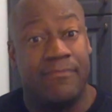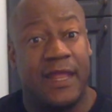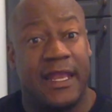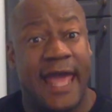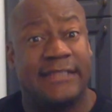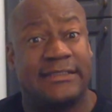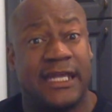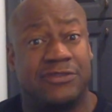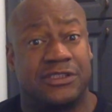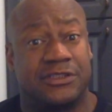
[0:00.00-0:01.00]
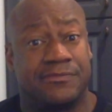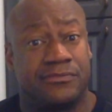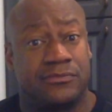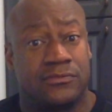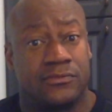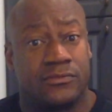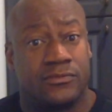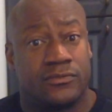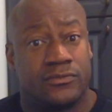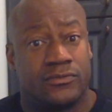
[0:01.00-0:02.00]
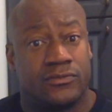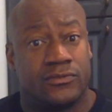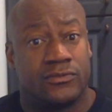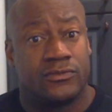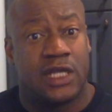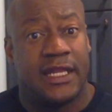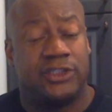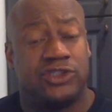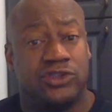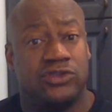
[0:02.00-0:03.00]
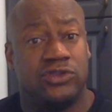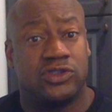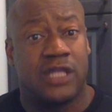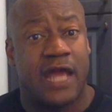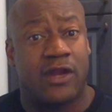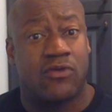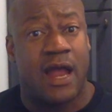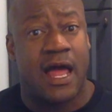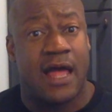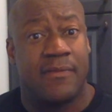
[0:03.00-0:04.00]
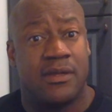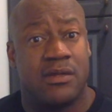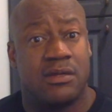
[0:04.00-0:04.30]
Atlanta's dangerous. Unless you're used to a lot of crime.